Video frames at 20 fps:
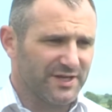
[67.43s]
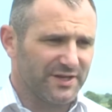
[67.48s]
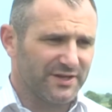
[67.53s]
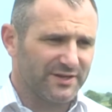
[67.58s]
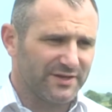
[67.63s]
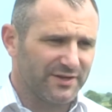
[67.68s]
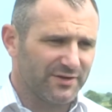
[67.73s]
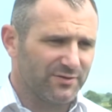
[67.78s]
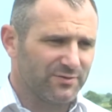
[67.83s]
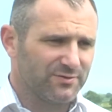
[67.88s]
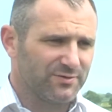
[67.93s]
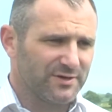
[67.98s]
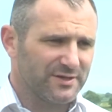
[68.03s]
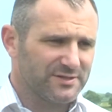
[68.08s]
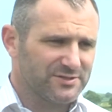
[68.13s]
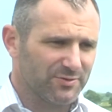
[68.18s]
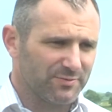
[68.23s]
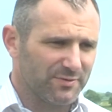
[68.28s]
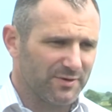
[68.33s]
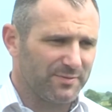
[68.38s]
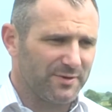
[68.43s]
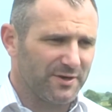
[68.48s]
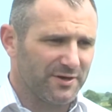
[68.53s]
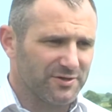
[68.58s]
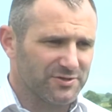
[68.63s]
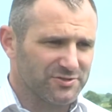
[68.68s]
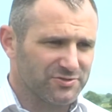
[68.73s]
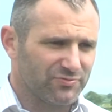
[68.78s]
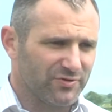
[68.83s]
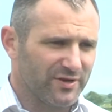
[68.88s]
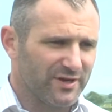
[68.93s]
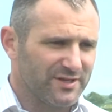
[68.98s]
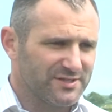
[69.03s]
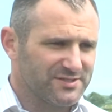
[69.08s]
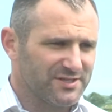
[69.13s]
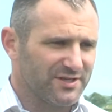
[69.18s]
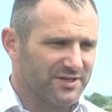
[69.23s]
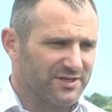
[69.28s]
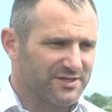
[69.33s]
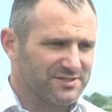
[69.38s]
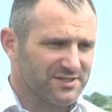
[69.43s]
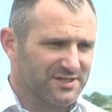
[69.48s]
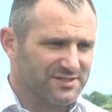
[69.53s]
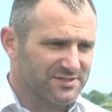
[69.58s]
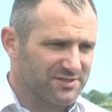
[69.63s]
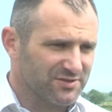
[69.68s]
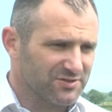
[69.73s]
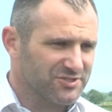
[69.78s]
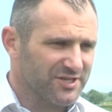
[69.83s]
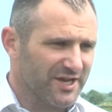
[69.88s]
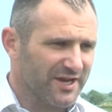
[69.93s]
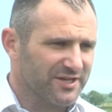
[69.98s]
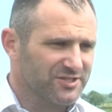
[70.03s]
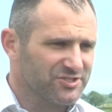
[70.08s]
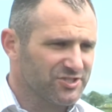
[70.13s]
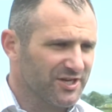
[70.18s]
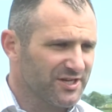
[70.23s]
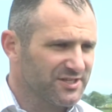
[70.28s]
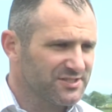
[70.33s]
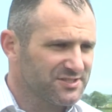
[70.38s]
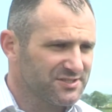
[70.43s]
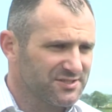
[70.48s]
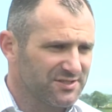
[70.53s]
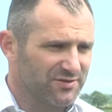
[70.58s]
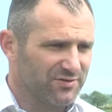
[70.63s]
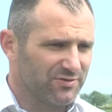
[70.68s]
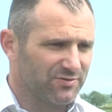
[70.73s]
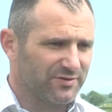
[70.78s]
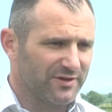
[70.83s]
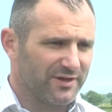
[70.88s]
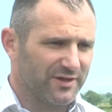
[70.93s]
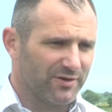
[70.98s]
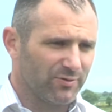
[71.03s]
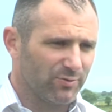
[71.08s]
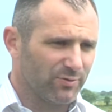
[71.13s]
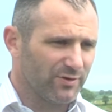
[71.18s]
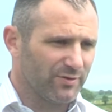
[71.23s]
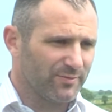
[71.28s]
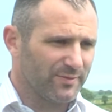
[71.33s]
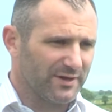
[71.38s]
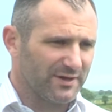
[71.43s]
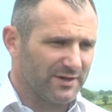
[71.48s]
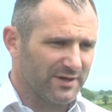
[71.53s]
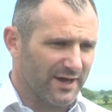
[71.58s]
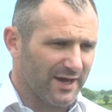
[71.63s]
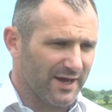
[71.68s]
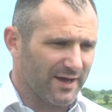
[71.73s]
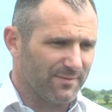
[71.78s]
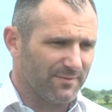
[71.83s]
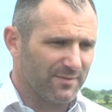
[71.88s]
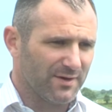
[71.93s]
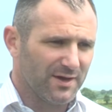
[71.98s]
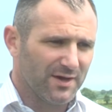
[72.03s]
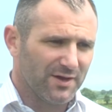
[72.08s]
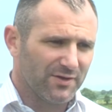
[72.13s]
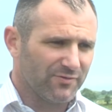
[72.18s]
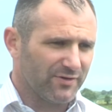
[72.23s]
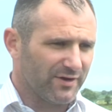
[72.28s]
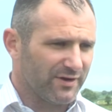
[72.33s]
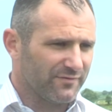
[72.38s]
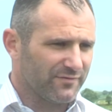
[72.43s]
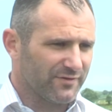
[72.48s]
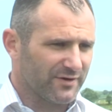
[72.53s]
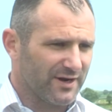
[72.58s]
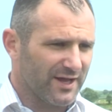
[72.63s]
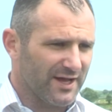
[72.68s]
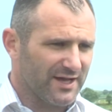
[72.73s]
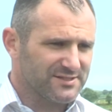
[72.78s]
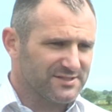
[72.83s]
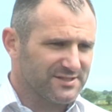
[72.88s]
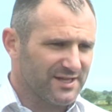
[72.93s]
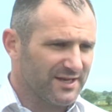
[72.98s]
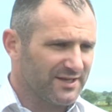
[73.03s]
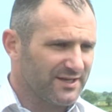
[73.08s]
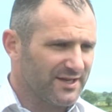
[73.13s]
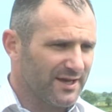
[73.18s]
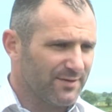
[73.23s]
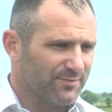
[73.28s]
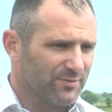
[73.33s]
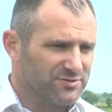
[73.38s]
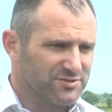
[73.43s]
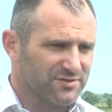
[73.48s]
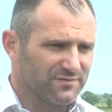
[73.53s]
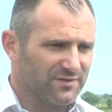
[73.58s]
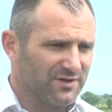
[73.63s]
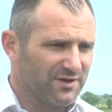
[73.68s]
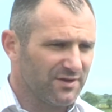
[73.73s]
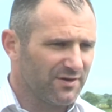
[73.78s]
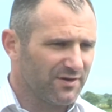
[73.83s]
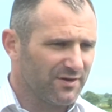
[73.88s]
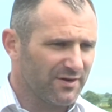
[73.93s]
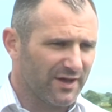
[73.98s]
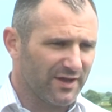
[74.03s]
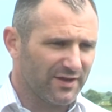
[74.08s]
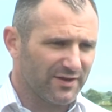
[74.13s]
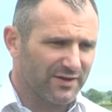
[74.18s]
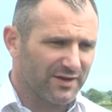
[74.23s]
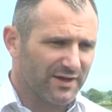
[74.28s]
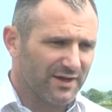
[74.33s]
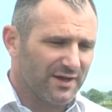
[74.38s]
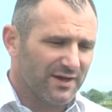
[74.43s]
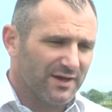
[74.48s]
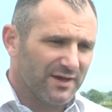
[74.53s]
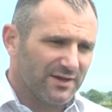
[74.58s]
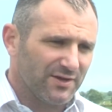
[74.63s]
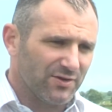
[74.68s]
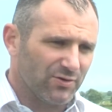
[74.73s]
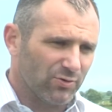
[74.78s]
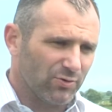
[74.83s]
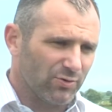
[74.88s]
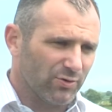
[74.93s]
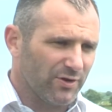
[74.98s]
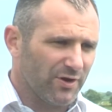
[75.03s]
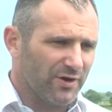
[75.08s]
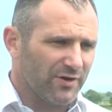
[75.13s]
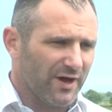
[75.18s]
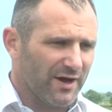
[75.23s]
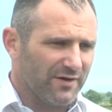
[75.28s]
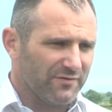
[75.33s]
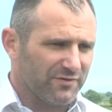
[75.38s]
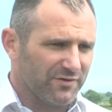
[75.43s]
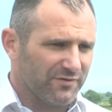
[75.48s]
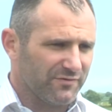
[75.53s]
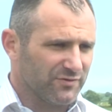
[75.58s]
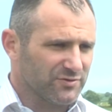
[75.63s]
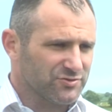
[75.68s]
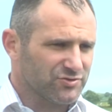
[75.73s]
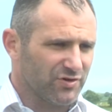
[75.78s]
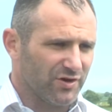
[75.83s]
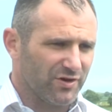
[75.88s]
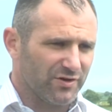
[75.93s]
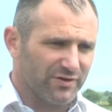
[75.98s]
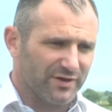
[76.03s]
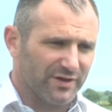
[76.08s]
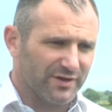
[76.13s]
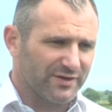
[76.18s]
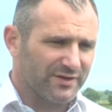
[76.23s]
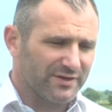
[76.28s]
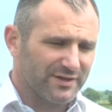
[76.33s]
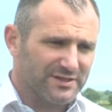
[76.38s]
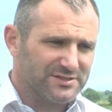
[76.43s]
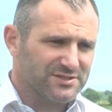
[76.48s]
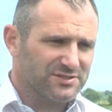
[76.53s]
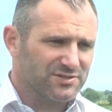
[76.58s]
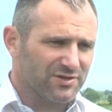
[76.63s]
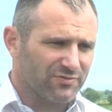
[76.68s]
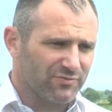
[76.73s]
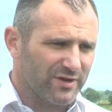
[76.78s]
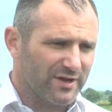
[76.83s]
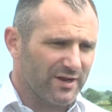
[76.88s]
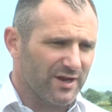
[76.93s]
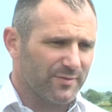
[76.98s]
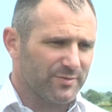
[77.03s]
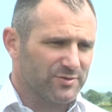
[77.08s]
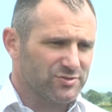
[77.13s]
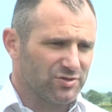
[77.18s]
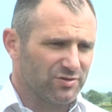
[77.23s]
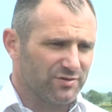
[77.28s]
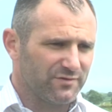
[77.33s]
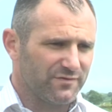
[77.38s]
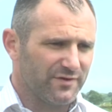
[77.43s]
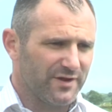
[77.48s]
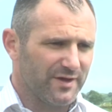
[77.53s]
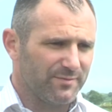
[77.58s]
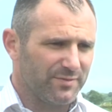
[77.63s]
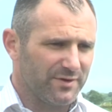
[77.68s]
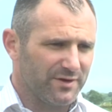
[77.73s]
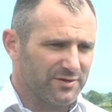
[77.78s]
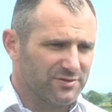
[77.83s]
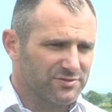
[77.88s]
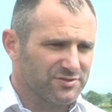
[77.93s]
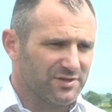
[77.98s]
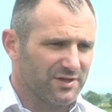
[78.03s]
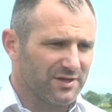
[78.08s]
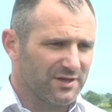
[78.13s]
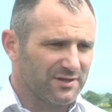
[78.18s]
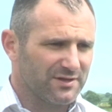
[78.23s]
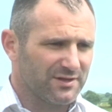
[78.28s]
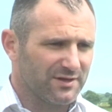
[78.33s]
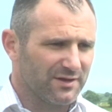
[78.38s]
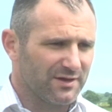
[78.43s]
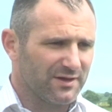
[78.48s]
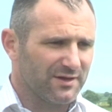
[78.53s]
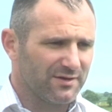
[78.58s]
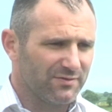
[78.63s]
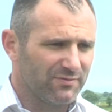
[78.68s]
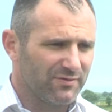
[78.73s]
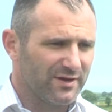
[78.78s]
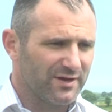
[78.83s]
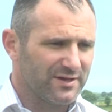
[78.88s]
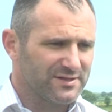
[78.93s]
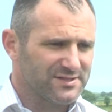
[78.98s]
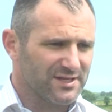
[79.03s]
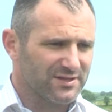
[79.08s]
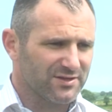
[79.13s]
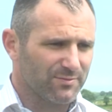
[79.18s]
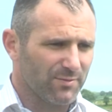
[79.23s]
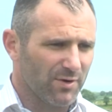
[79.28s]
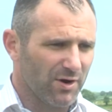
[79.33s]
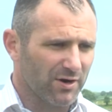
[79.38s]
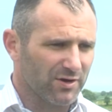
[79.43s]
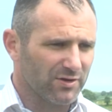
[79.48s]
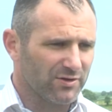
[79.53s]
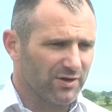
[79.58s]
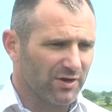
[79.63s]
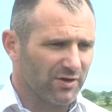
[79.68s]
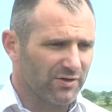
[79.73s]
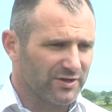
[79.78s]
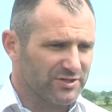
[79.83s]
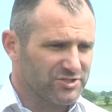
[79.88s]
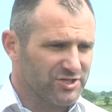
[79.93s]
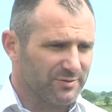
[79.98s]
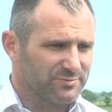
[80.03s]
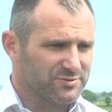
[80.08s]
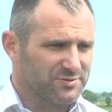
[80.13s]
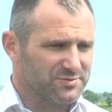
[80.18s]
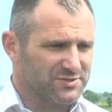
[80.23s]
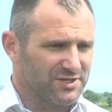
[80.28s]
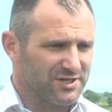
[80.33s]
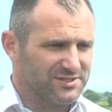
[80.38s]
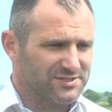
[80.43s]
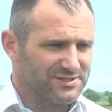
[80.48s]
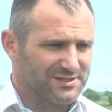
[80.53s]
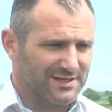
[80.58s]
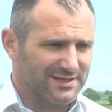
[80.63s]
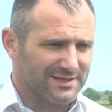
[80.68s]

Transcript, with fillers: And, you know, some of the players really see this as their second chance. You know, they don't want to be um, training for the last nine, ten months of the year and, you know, going out after the first round. And this is a real opportunity for them players to, to really set their mark on, on the championship season.